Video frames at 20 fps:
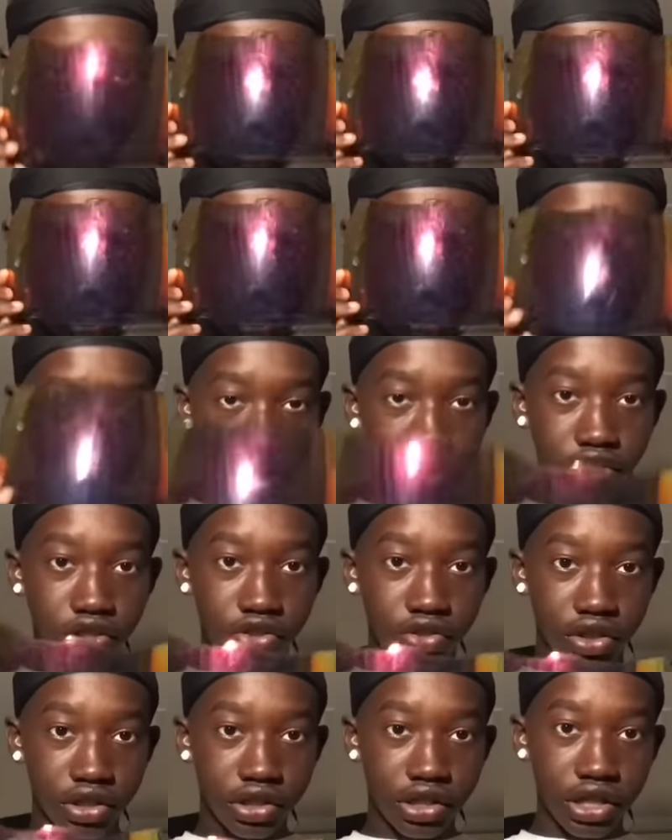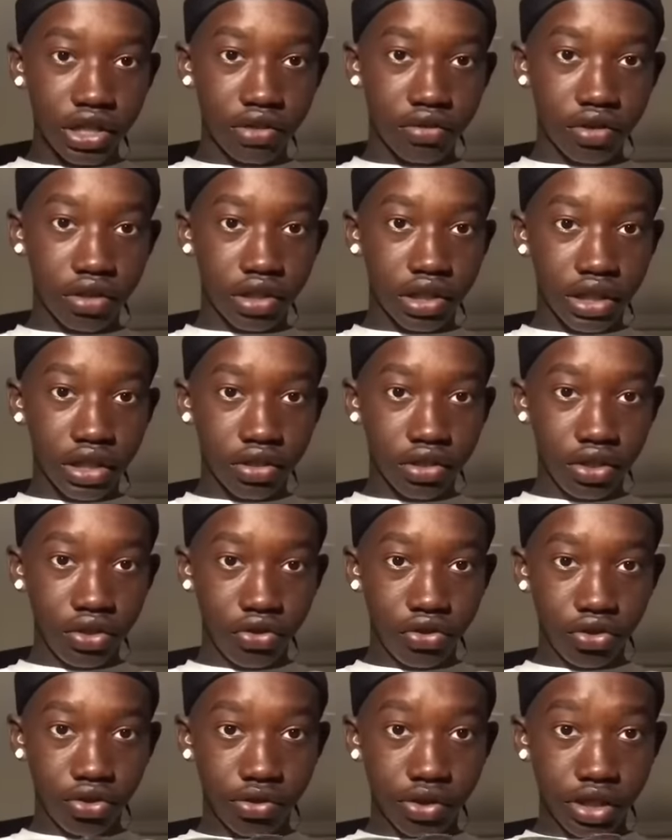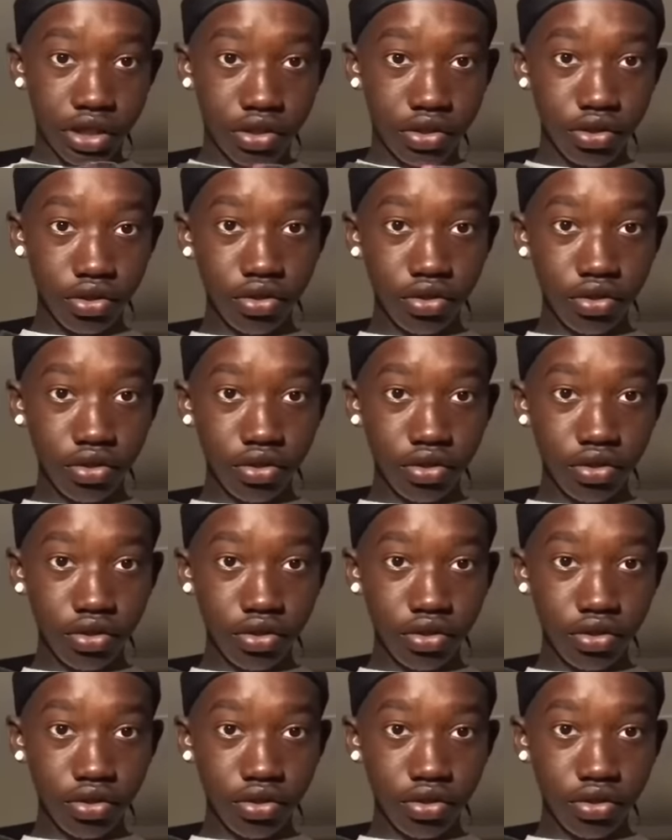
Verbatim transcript: see you can see clearly through it.